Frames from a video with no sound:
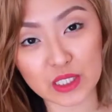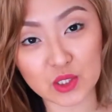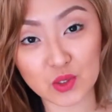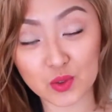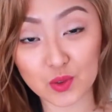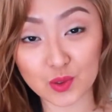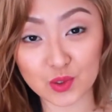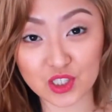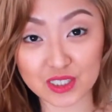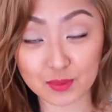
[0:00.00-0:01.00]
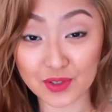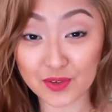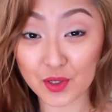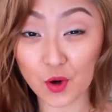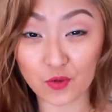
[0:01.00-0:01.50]
going to just
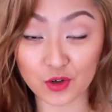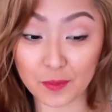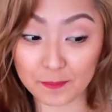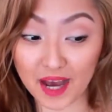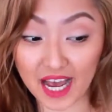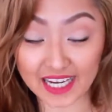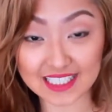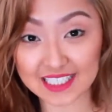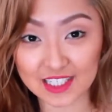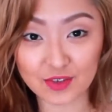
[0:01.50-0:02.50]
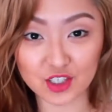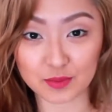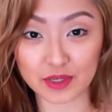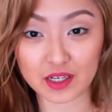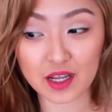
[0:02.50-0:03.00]
briefly go over my skin
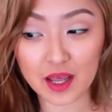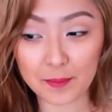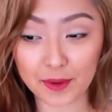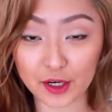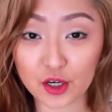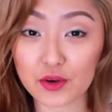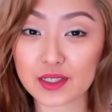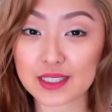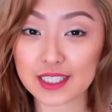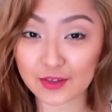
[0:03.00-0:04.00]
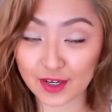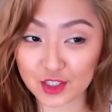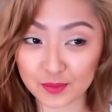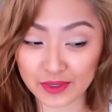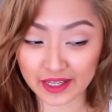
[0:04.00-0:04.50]
regimen, my current skin
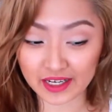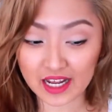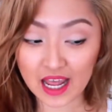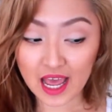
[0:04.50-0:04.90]
regimen.